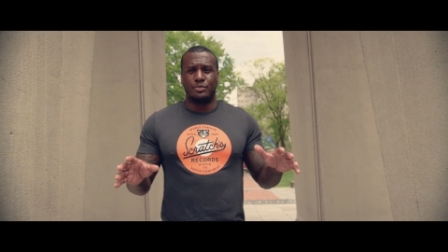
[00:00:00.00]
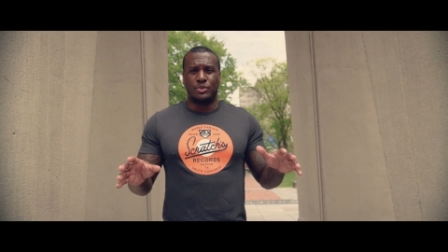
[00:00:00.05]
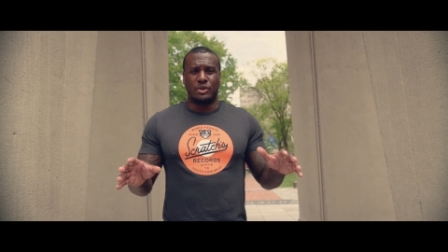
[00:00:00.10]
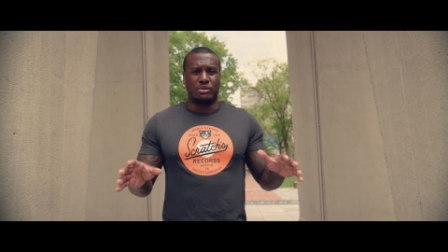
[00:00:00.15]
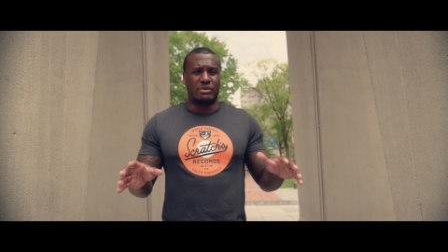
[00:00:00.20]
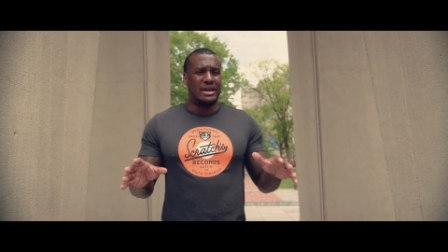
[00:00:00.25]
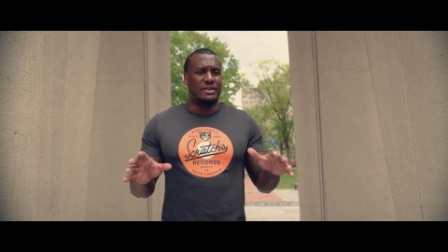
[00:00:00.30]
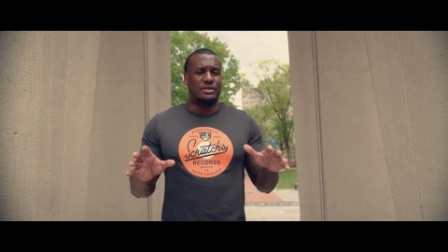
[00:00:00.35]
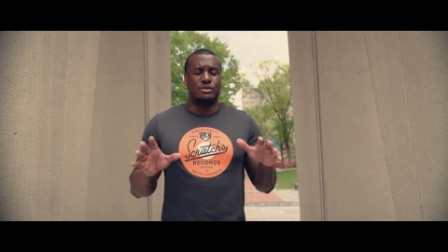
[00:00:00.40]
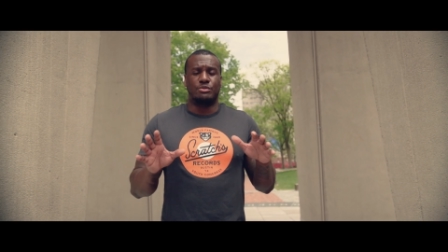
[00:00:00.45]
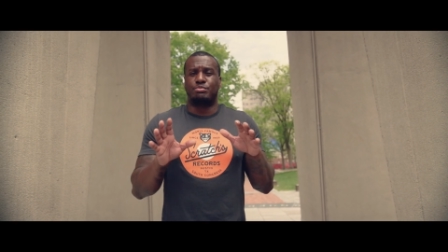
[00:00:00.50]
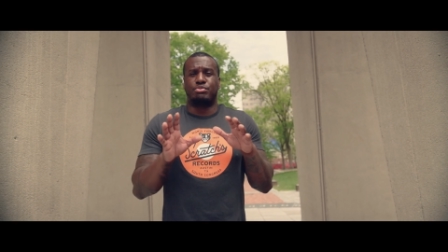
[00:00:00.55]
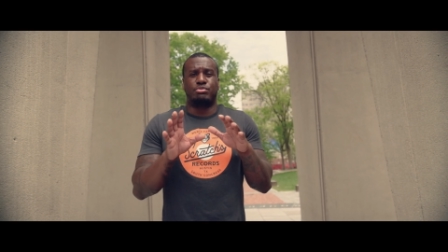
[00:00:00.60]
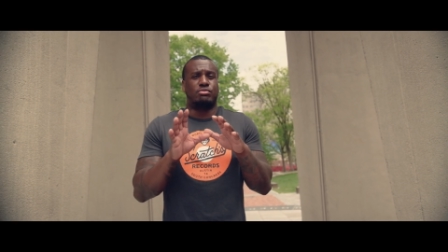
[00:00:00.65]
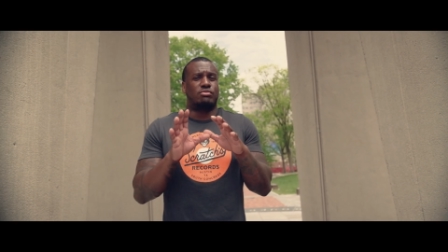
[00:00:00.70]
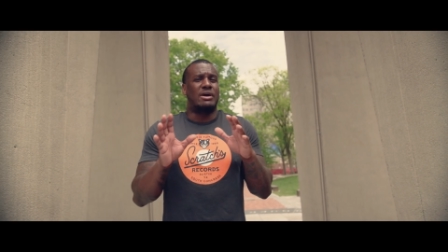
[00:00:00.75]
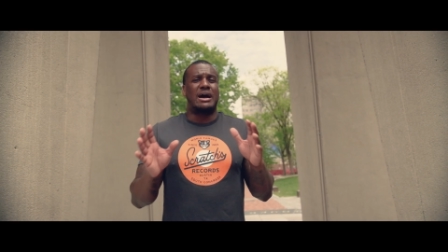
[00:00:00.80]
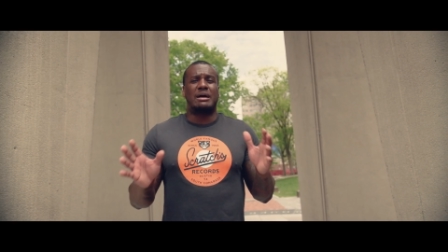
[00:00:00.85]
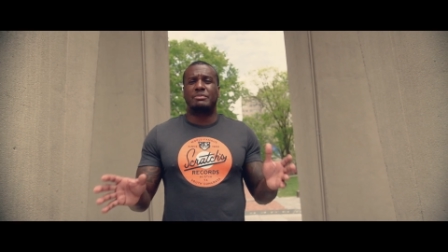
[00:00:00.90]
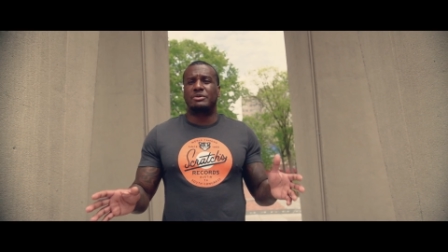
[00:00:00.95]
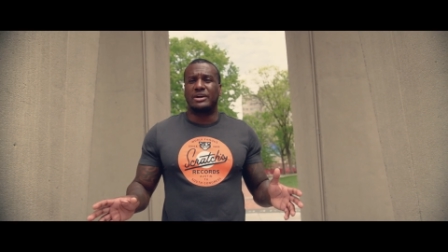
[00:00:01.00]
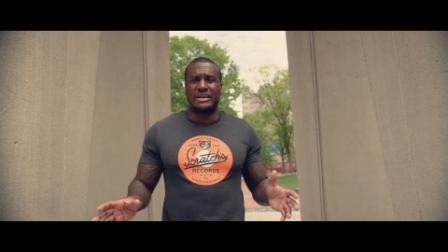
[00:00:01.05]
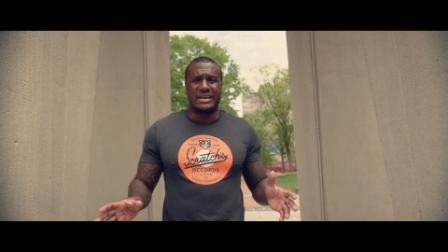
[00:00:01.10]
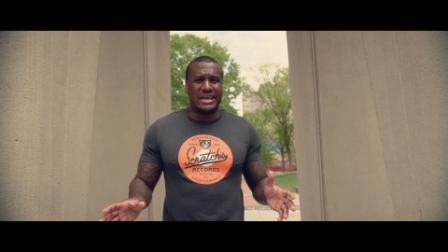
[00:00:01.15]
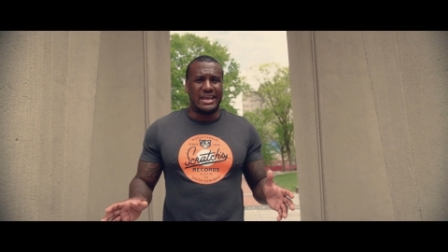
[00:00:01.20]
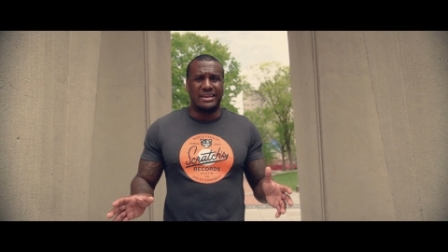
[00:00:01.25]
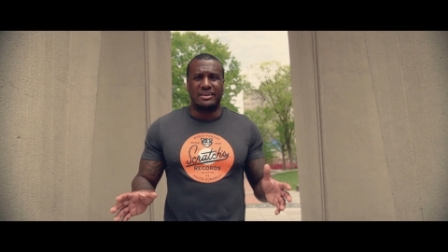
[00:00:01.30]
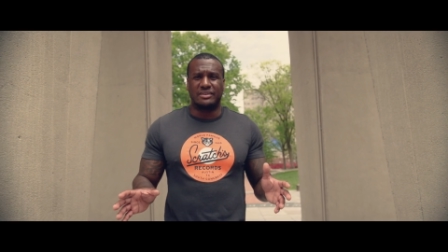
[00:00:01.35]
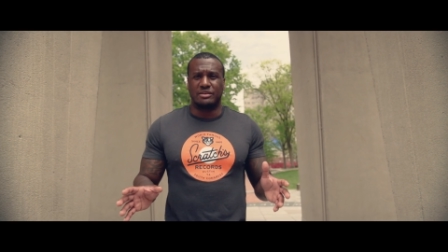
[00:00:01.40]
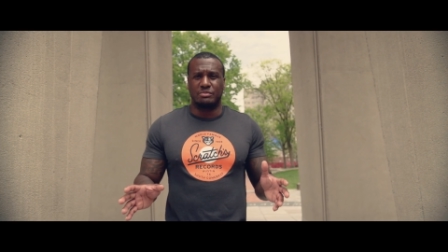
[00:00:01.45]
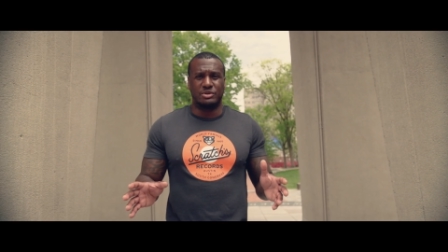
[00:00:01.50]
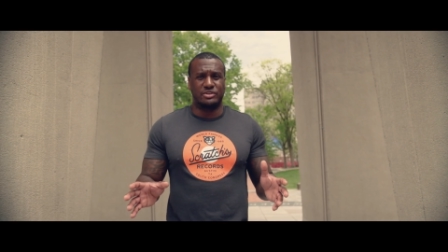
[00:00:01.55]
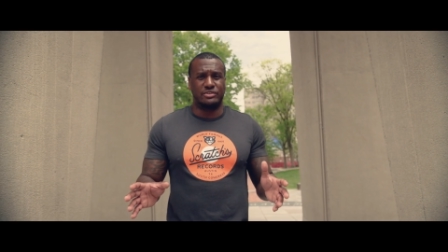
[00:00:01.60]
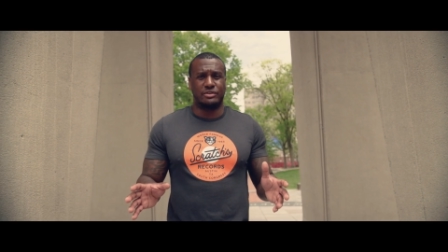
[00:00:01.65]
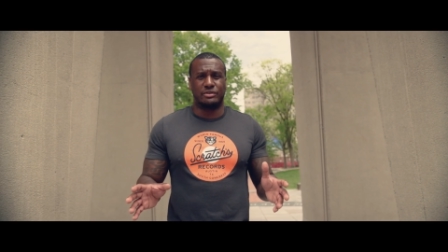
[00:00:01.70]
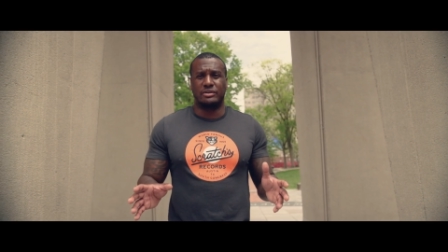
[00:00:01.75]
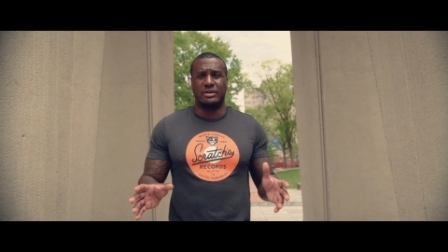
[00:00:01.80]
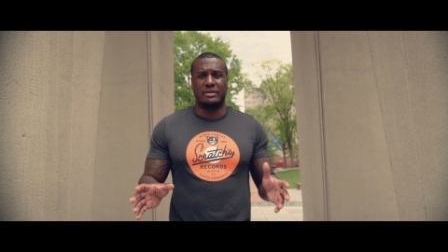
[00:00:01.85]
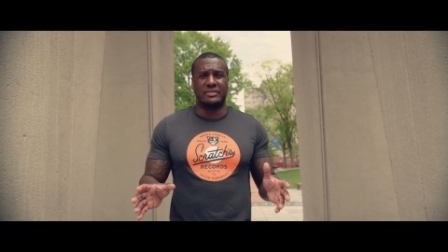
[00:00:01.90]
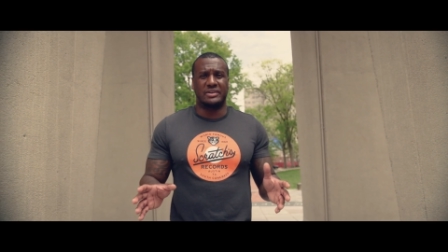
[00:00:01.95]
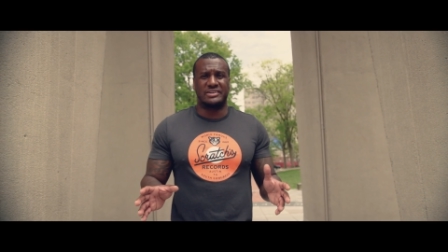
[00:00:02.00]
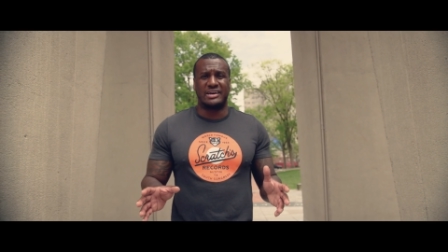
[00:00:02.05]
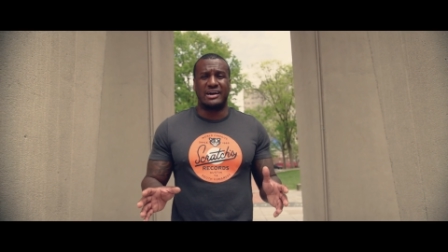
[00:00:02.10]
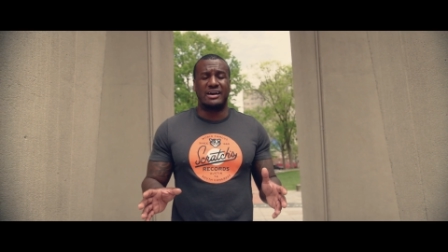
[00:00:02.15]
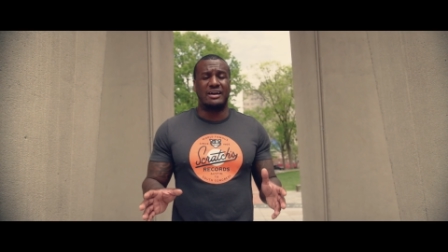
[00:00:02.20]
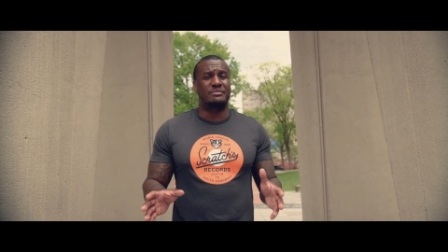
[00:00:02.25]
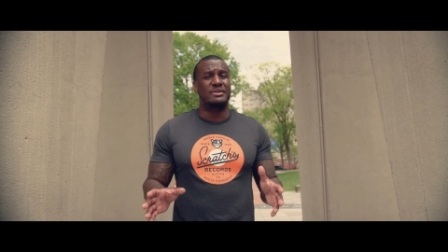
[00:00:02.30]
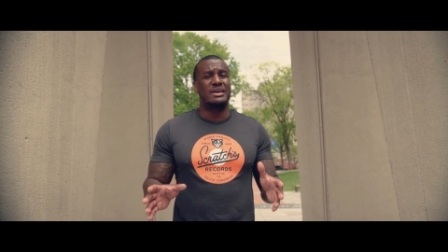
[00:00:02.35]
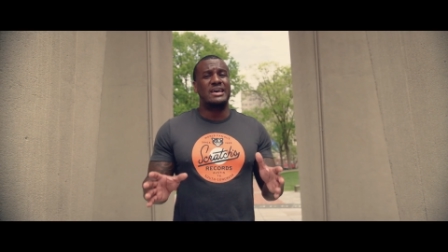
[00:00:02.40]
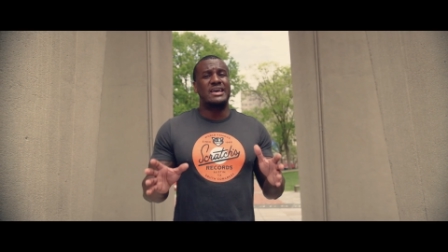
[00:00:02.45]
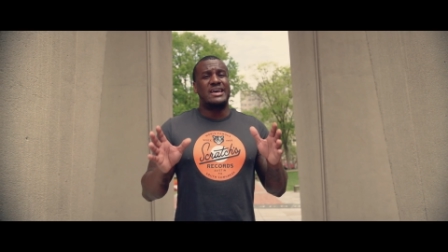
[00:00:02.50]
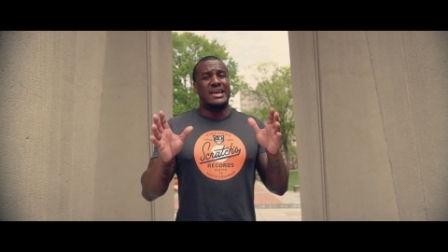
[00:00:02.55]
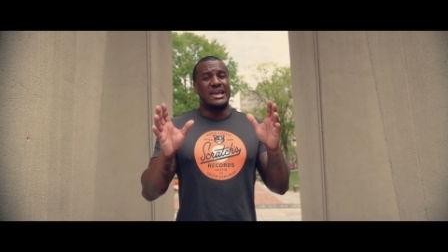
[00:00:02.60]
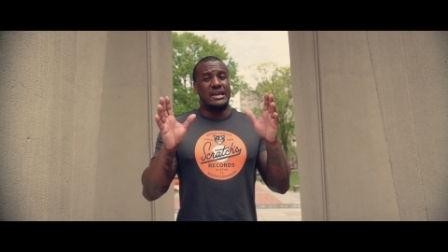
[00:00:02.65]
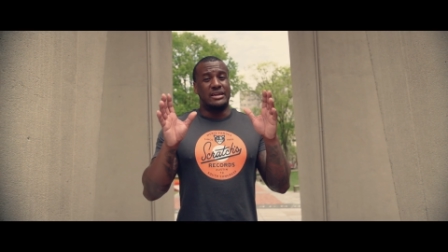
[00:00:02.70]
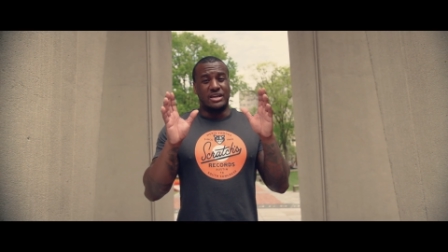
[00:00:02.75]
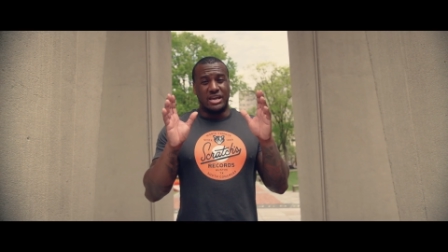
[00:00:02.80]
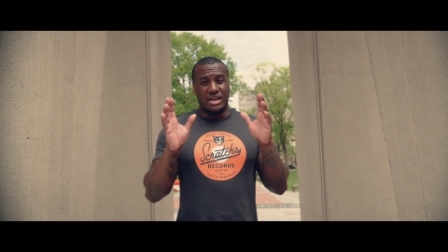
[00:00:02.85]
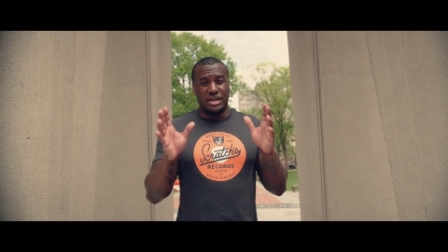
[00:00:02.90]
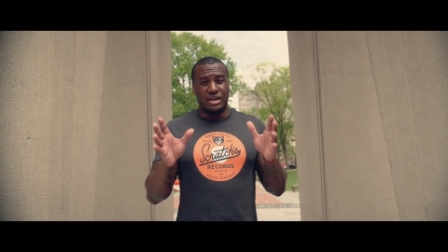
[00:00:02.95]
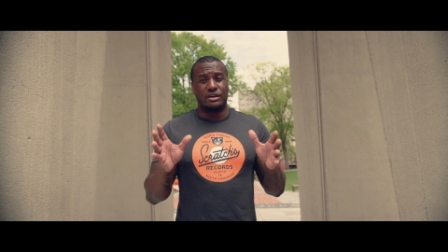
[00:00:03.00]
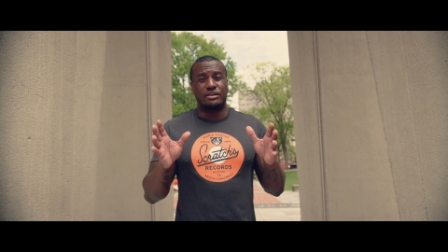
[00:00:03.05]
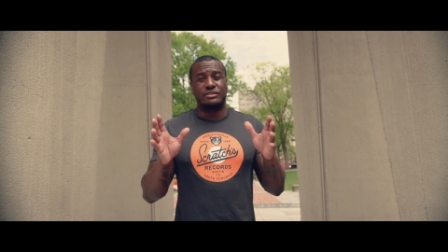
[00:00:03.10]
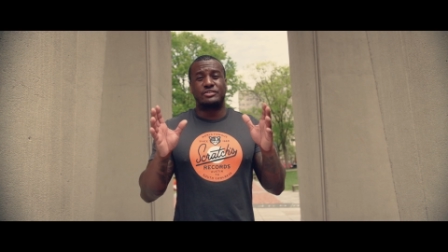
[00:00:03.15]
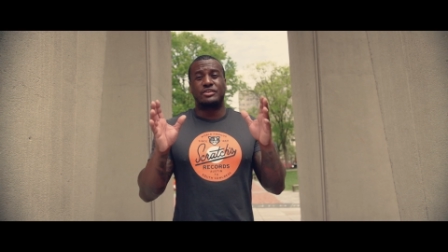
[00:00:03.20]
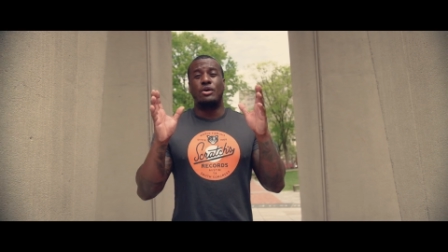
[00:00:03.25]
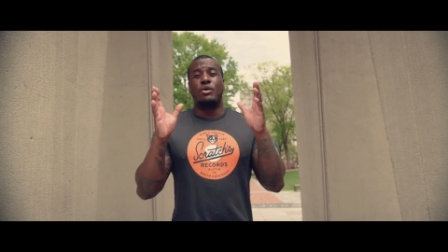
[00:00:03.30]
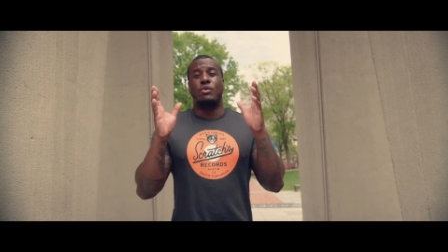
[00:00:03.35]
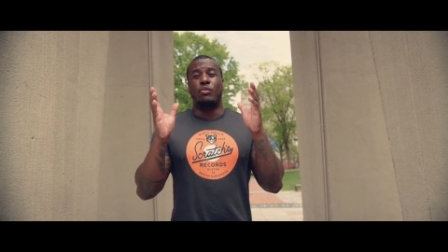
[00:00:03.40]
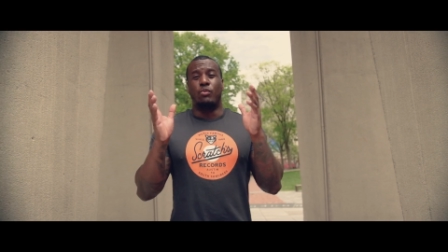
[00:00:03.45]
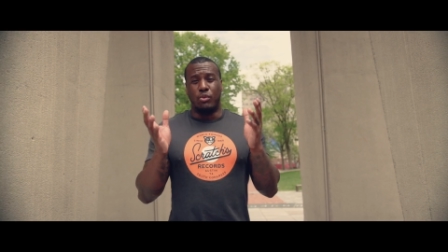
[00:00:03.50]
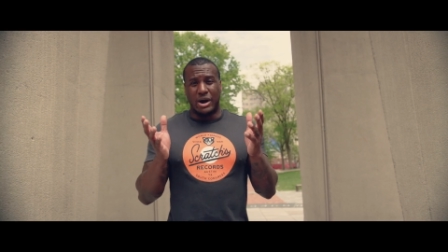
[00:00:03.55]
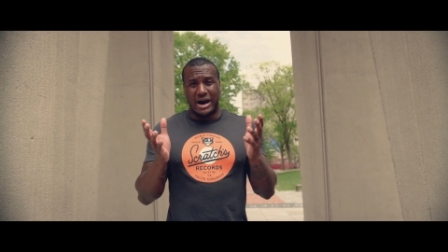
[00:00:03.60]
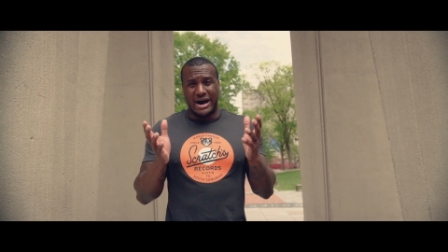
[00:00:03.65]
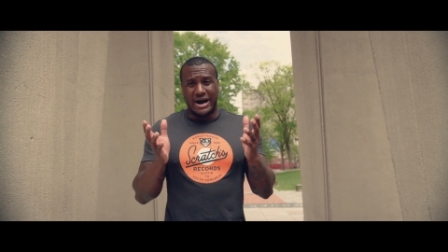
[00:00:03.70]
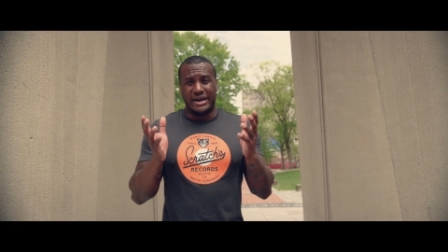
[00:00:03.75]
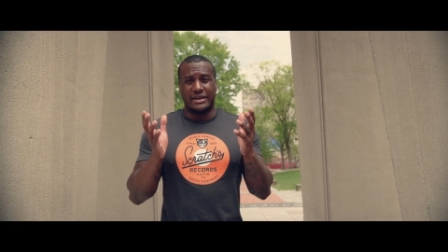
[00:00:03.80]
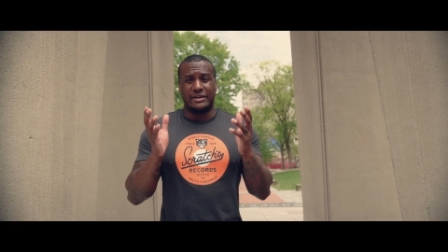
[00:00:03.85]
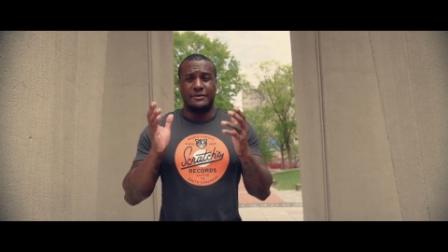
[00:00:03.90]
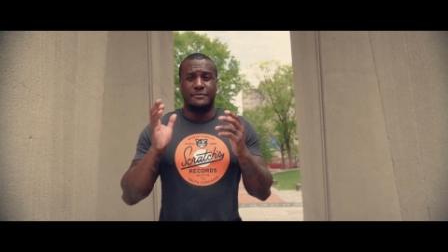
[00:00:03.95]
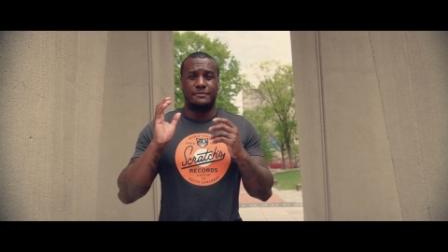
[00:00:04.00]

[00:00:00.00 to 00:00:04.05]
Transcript: All right, you're probably gonna hate it the majority of the time, and here's why.